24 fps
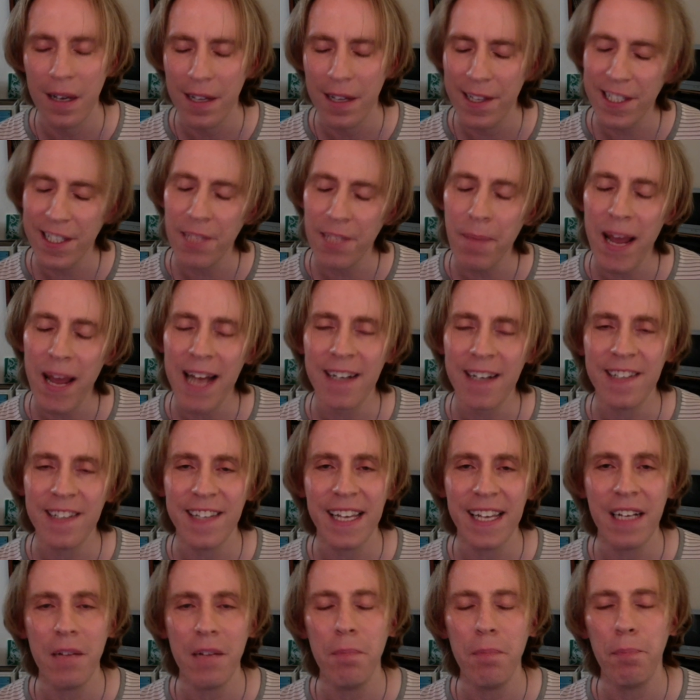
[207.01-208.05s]
This man is
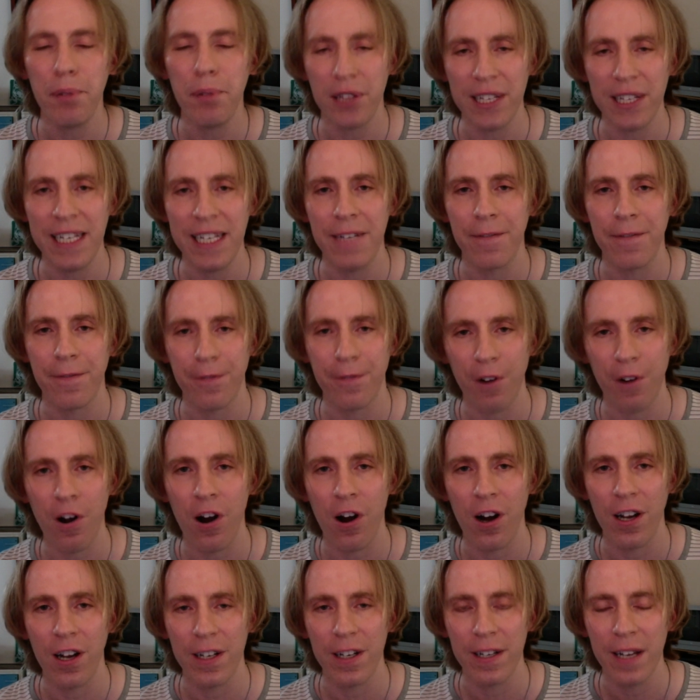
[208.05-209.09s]
a complete
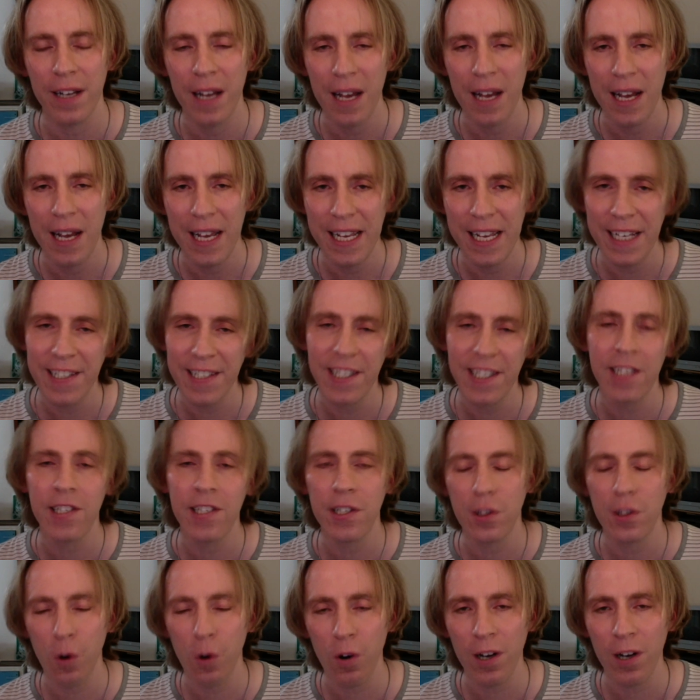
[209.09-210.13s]
fraud. He is
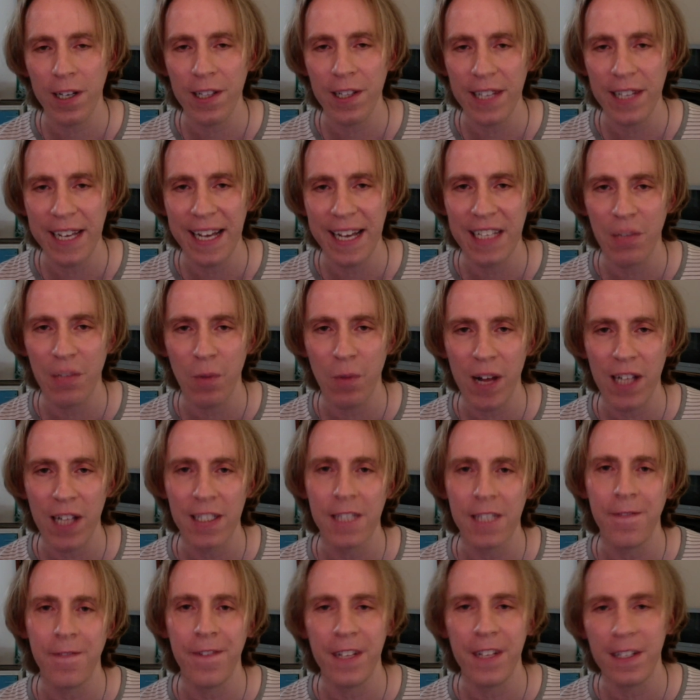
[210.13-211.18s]
historically as well
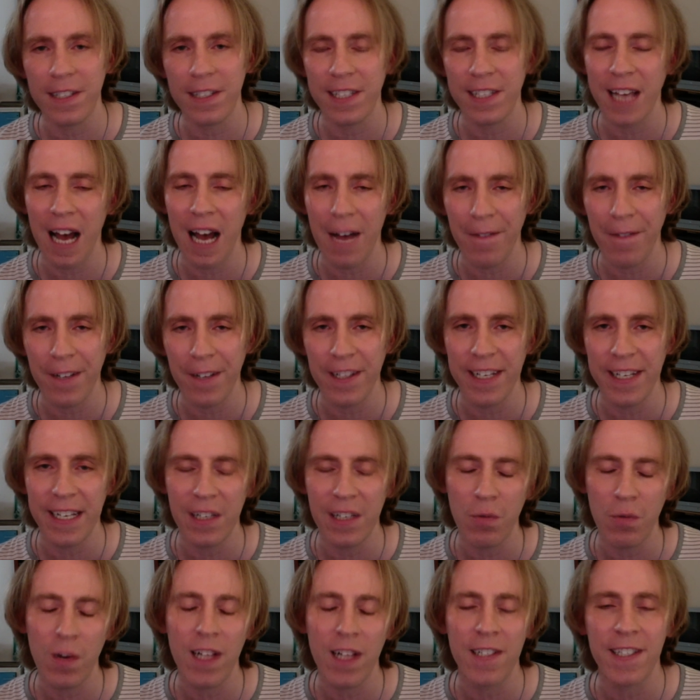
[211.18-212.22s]
as philosophically
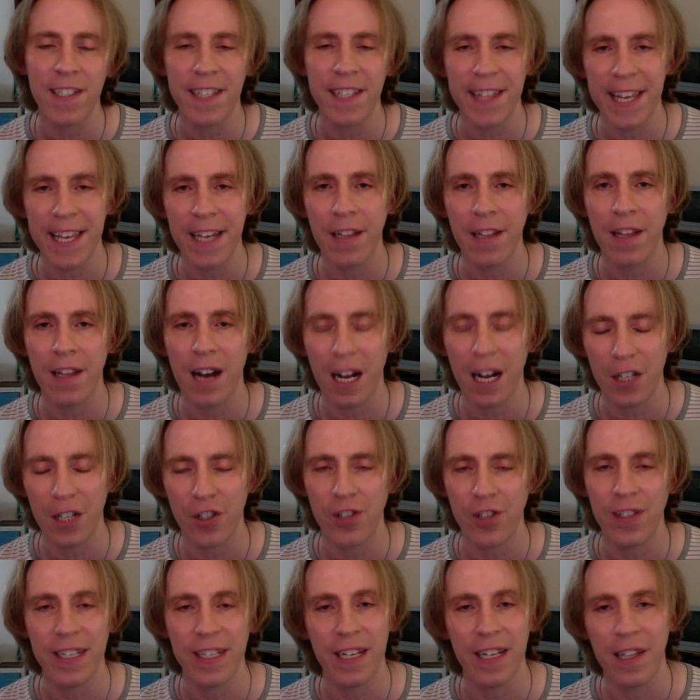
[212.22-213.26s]
as well as
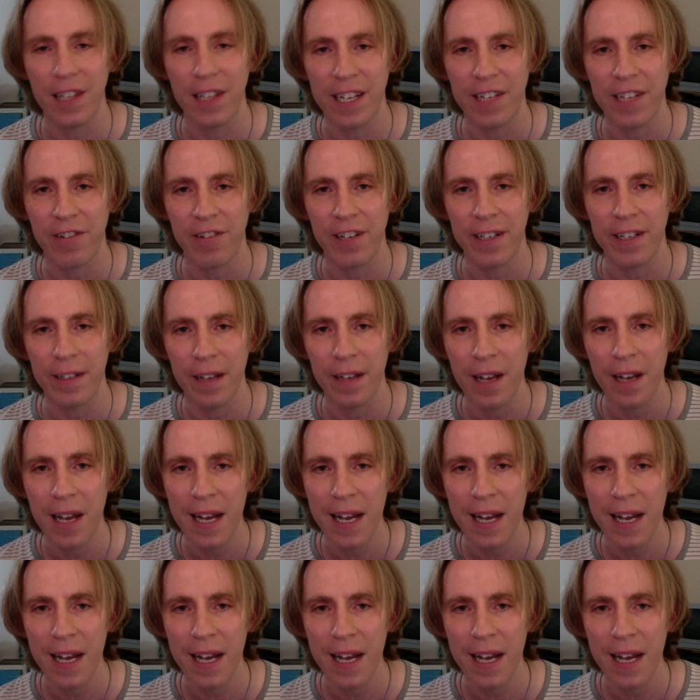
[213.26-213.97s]
theologically illiterate.